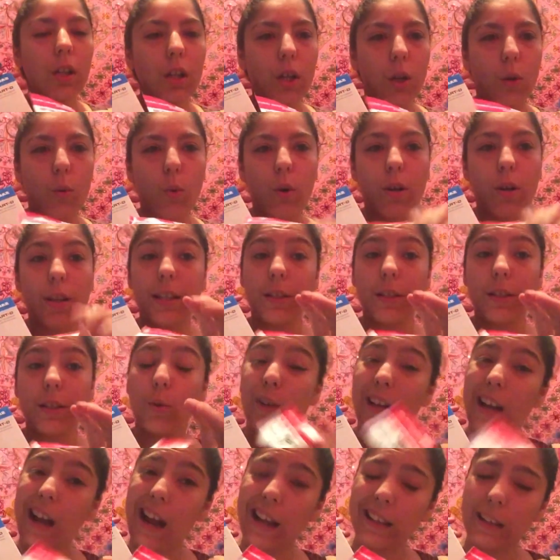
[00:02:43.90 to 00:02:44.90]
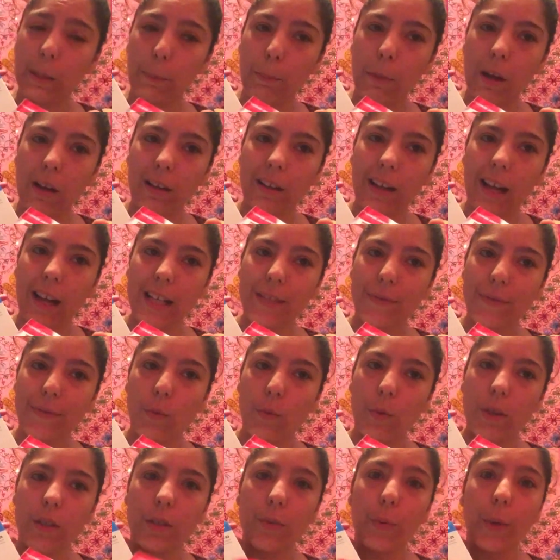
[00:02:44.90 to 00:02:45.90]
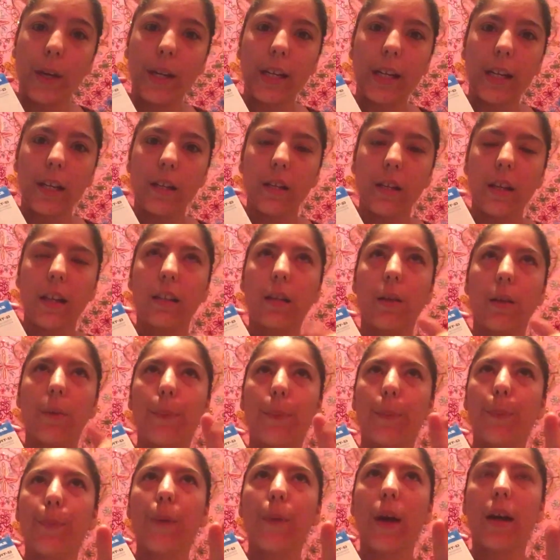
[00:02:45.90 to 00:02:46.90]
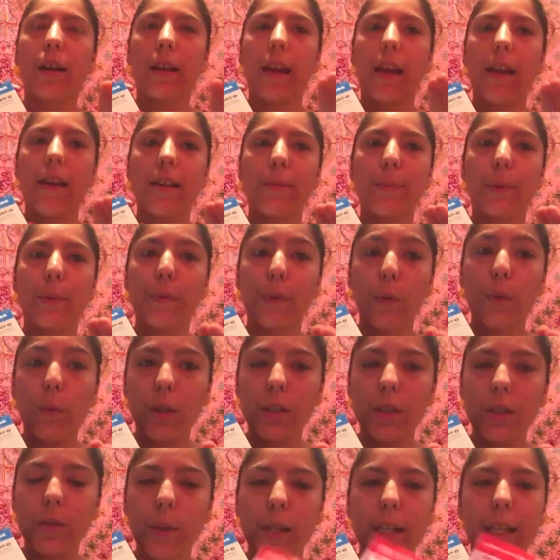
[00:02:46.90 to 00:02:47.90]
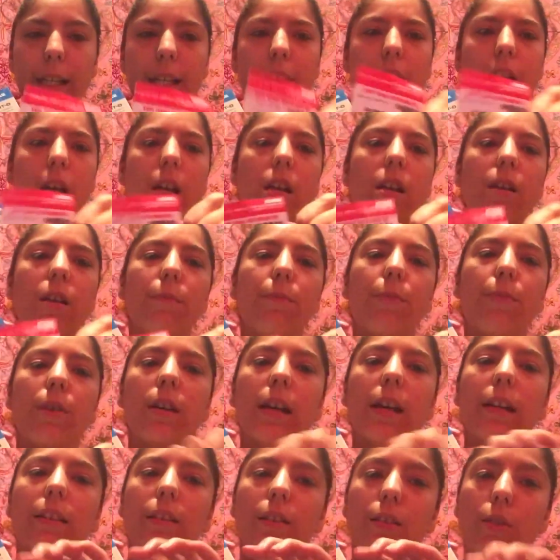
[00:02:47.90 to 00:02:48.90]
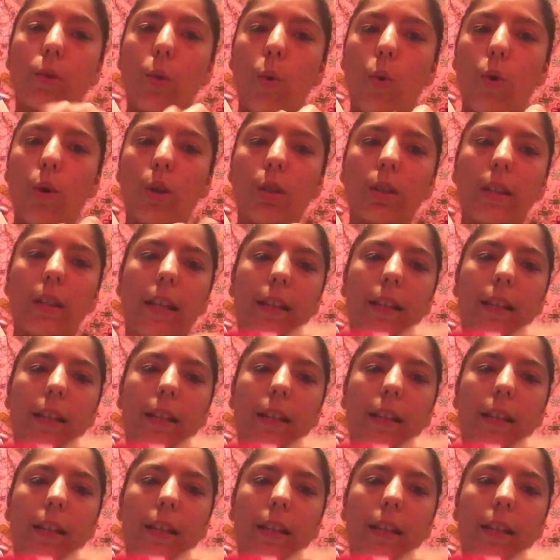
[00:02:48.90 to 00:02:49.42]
where they sold it at the podcast for 120 at the podcast expo for 120, but at the store they